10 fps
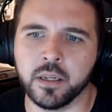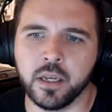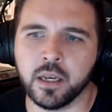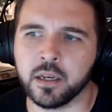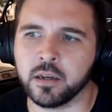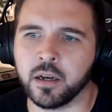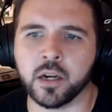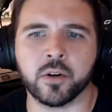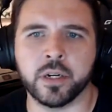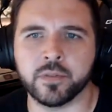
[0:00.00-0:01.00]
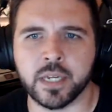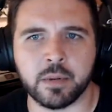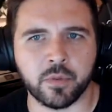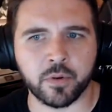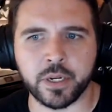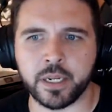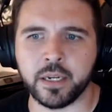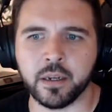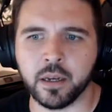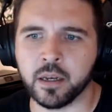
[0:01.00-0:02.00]
Ocarina of Time
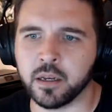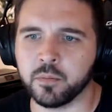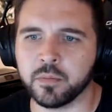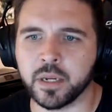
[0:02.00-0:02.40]
3D.